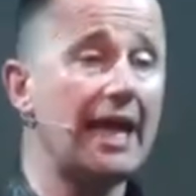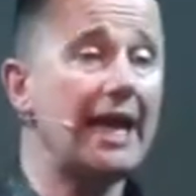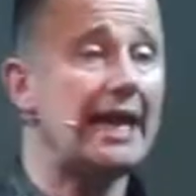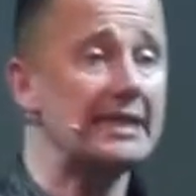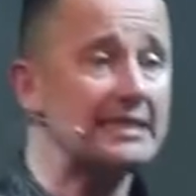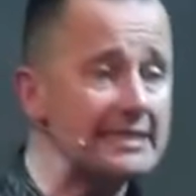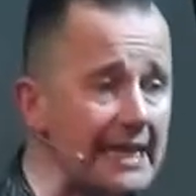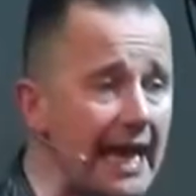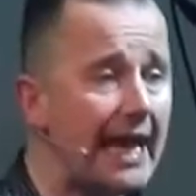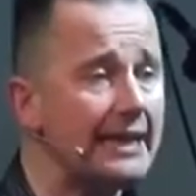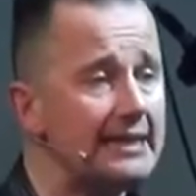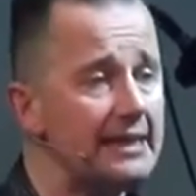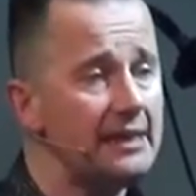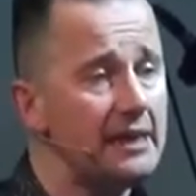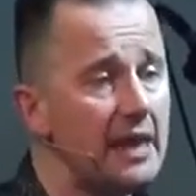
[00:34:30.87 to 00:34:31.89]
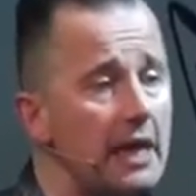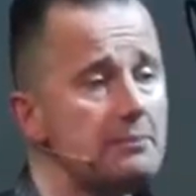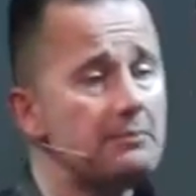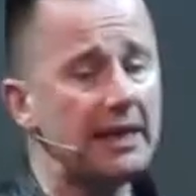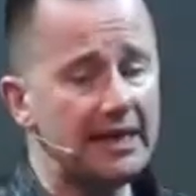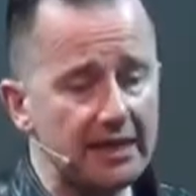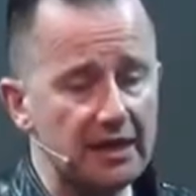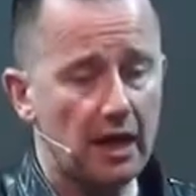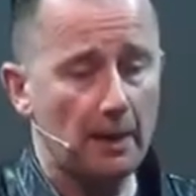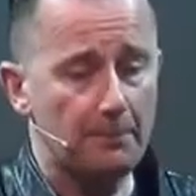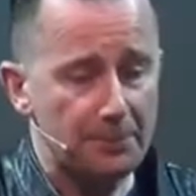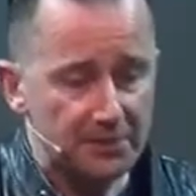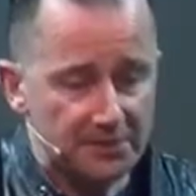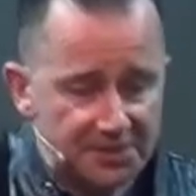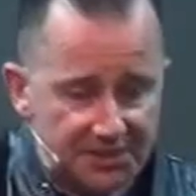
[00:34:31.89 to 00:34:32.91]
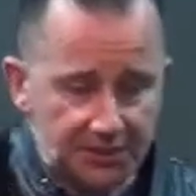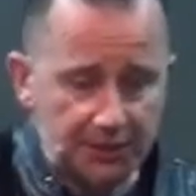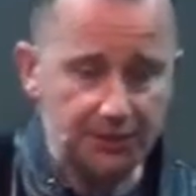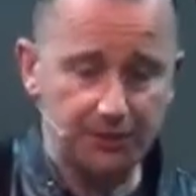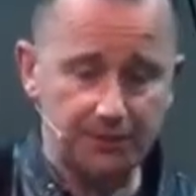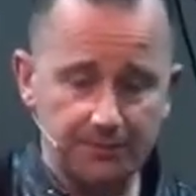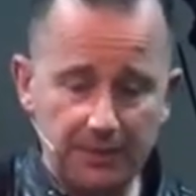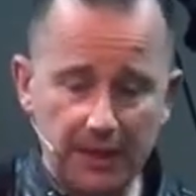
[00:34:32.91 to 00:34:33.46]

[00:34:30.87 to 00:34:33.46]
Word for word: and sadly, many couples do.